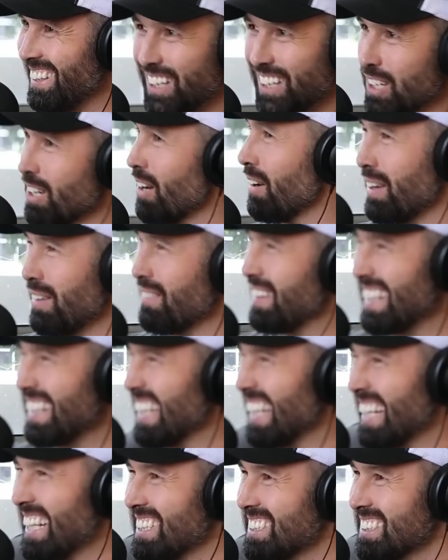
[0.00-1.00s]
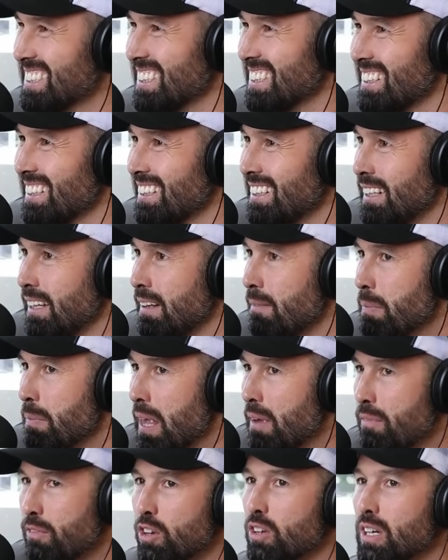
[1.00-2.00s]
you know what I mean? Like, it's,
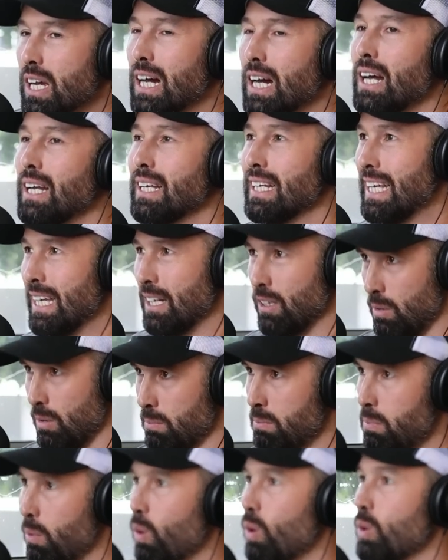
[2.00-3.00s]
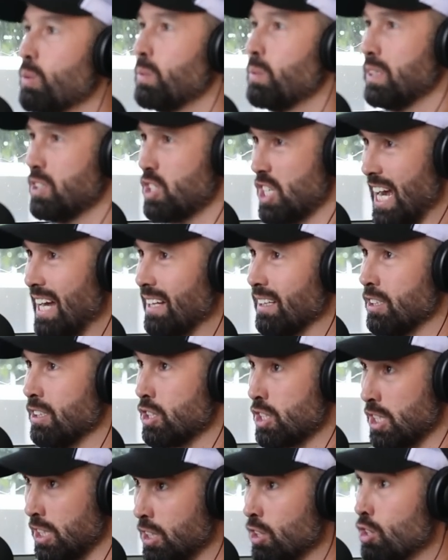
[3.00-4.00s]
if you can't get on board with
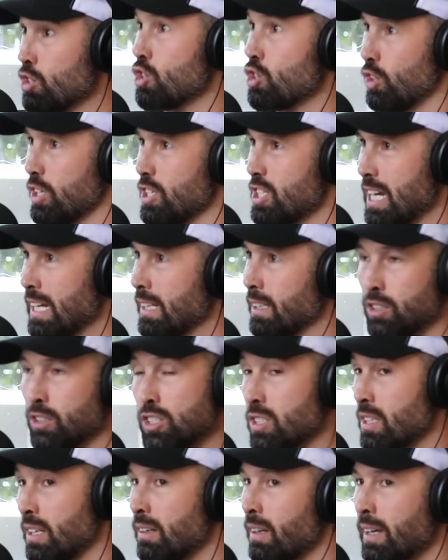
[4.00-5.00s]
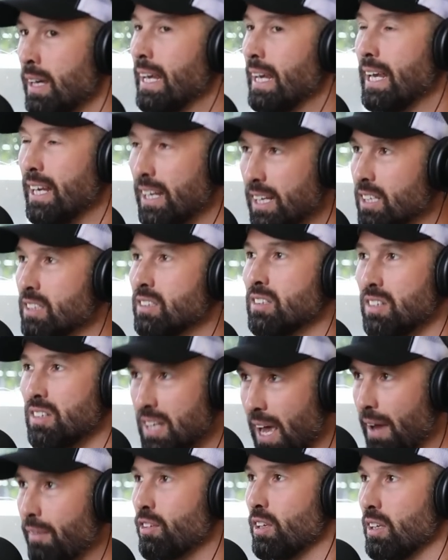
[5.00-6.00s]
challenge and enjoy challenge, then it is
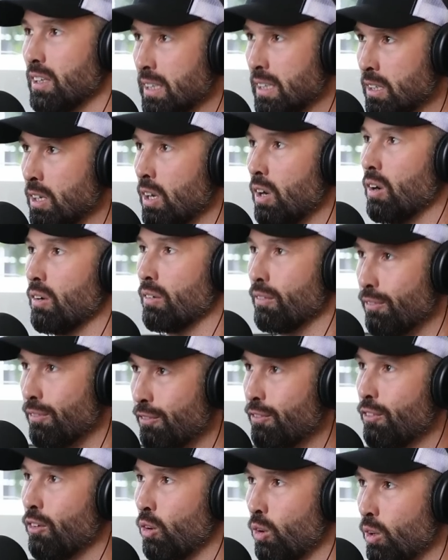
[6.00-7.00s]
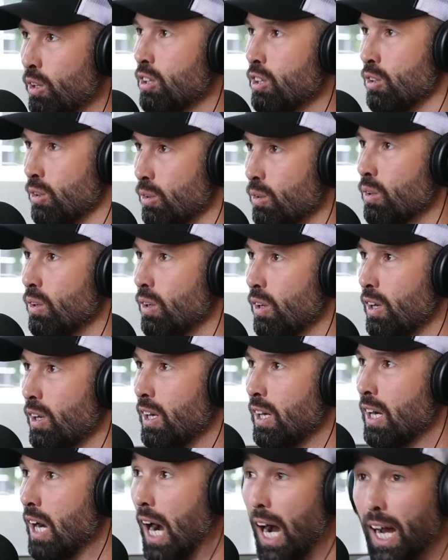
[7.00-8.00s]
definitely not for you.
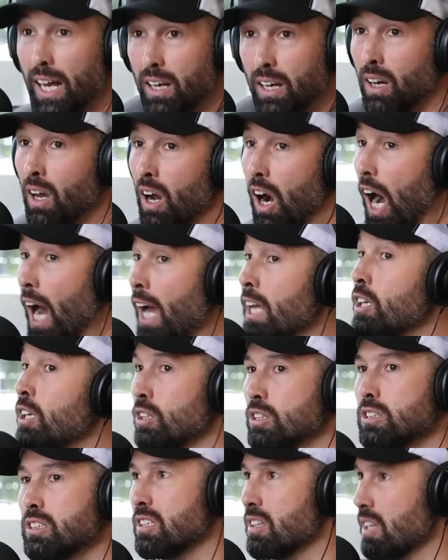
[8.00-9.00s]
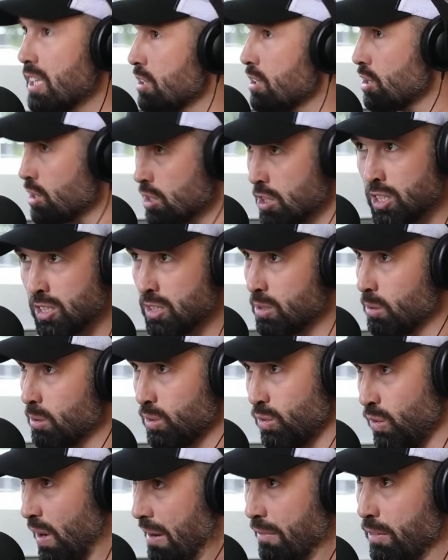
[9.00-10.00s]
I used to think jiu-jitsu
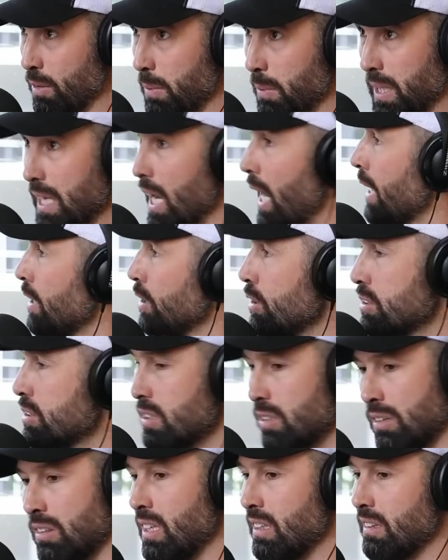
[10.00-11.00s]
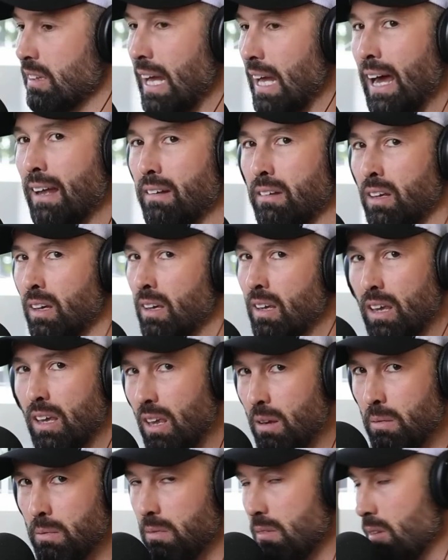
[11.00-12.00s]
was for everybody. I used to think that
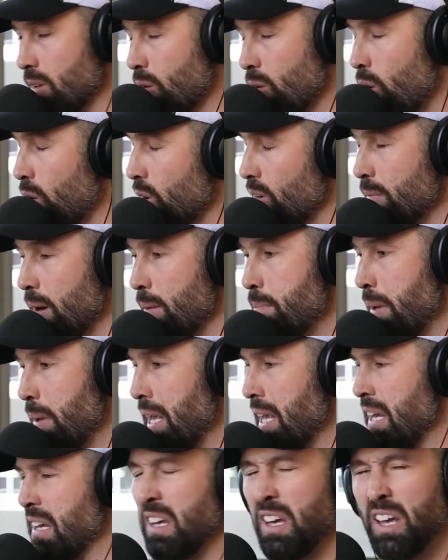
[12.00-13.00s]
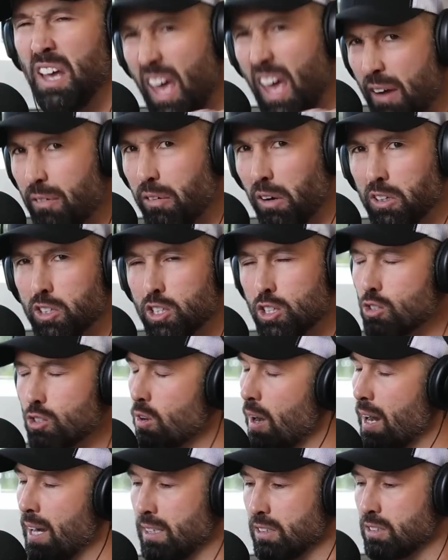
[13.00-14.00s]
in the core of my being, everyone should
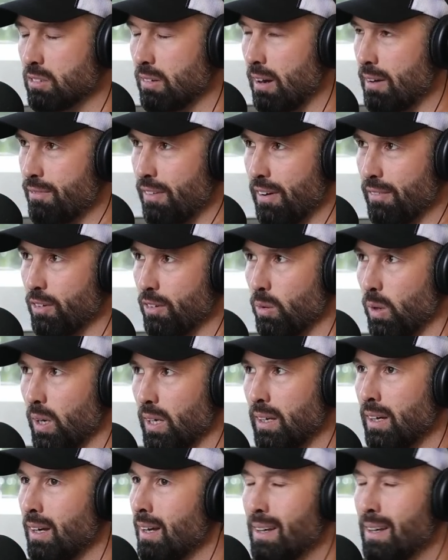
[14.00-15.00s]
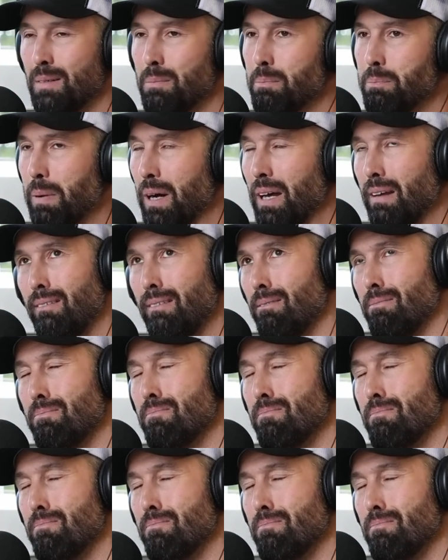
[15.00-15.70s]
train, it's great for everyone. But